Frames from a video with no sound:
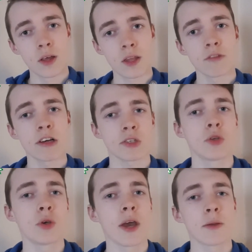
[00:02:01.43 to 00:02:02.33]
In the last
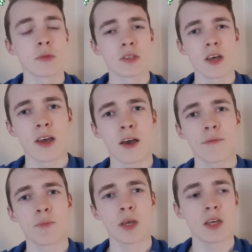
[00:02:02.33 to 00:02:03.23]
2 games
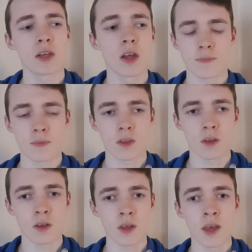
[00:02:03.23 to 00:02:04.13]
have been,
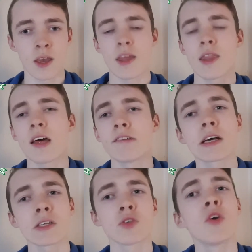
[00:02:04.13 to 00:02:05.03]
in their
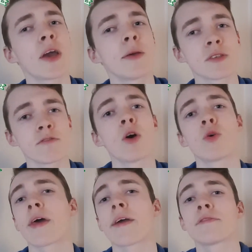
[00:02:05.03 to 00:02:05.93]
last 2 games
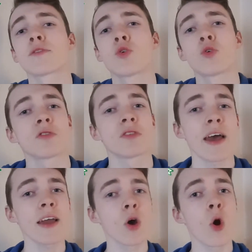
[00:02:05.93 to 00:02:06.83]
alone they have scored
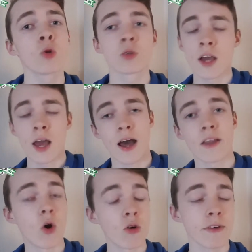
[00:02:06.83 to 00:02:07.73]
10 goals
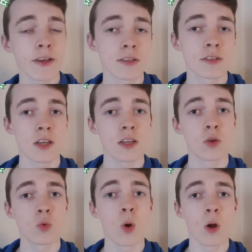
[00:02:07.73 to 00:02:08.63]
and only
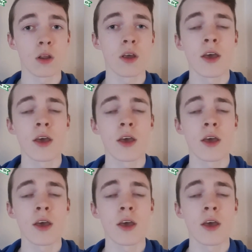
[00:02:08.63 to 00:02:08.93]
conceded 1.